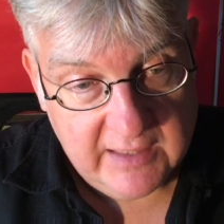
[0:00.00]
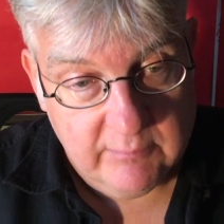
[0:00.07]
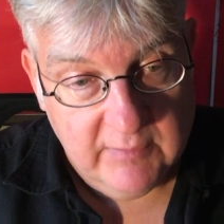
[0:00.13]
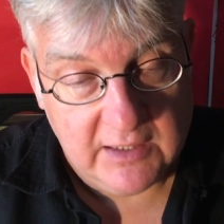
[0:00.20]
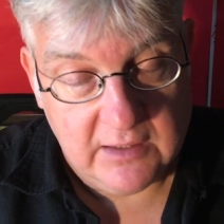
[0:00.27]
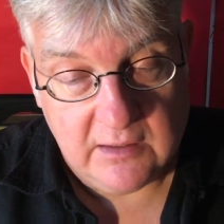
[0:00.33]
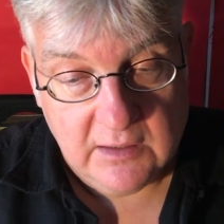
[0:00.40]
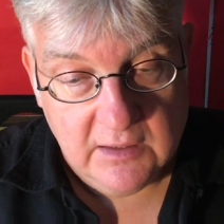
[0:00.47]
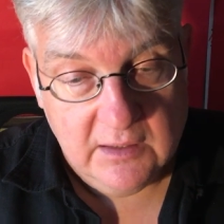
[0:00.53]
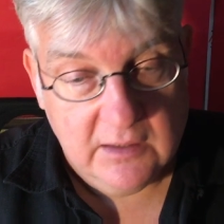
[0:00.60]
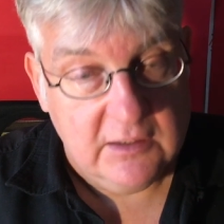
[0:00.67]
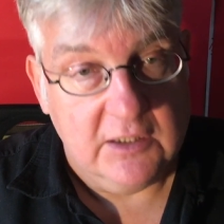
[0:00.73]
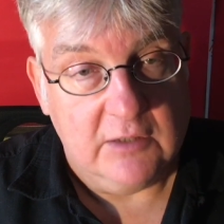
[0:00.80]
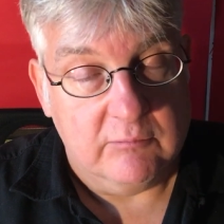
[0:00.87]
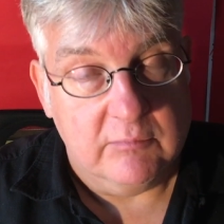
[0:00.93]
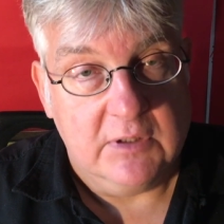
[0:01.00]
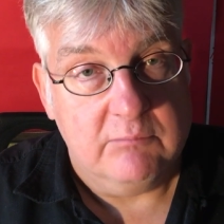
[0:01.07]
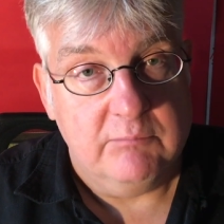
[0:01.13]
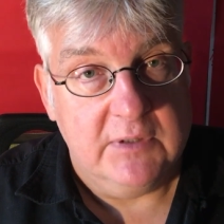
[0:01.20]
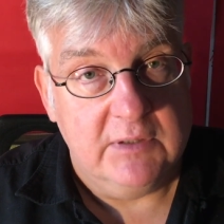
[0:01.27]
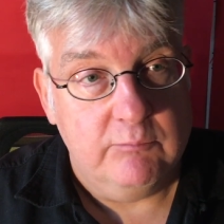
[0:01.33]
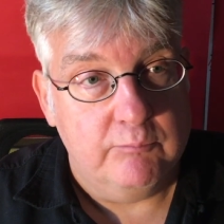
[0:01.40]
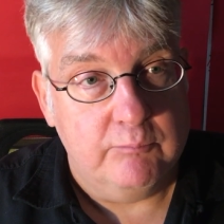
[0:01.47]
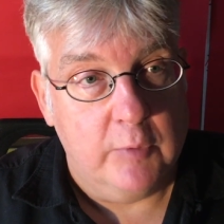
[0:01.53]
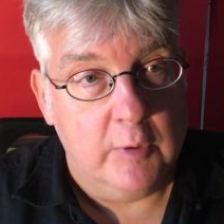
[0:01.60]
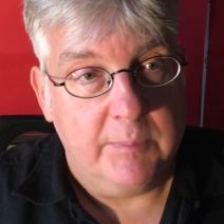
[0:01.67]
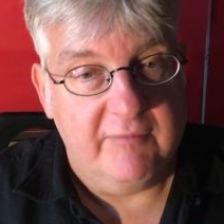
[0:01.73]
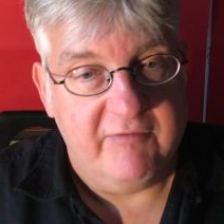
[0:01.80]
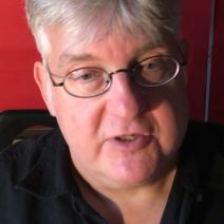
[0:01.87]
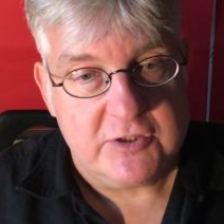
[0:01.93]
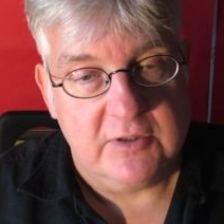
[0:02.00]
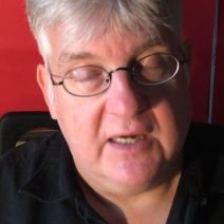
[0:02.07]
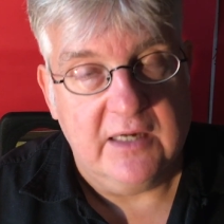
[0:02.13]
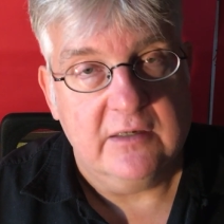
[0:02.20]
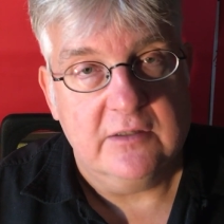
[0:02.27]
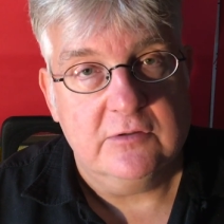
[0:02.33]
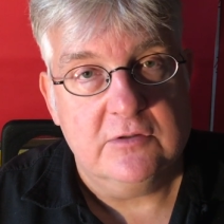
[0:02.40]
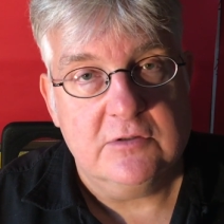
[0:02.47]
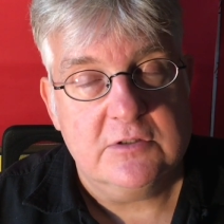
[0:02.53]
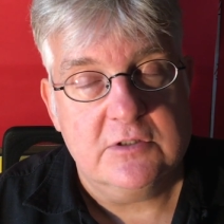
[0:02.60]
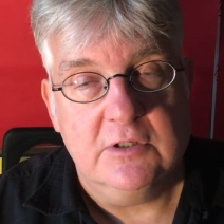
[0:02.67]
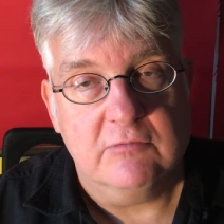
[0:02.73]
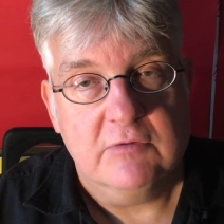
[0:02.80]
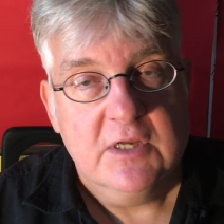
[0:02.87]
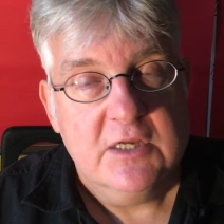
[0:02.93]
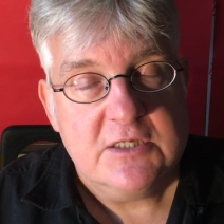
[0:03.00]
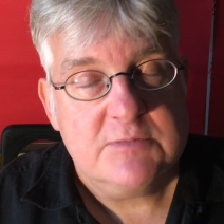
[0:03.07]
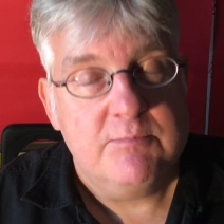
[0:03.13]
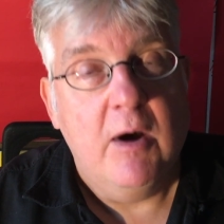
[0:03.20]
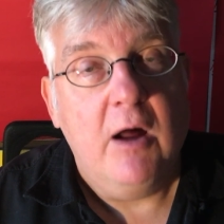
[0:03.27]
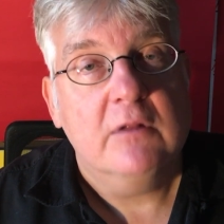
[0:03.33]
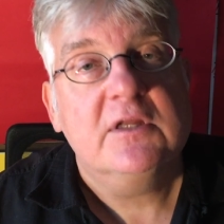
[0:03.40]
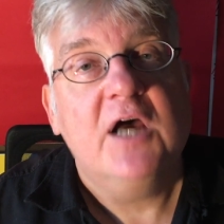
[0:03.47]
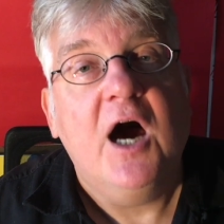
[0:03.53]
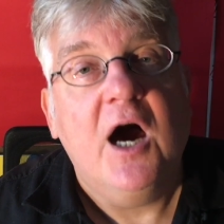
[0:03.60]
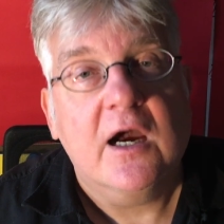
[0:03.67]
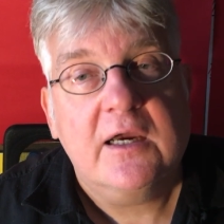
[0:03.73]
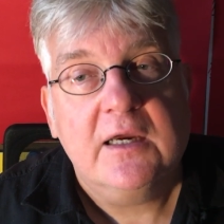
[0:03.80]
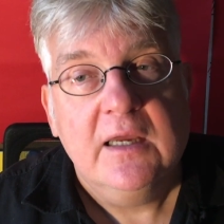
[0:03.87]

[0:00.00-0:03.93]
make, be more professional, how to, small talk,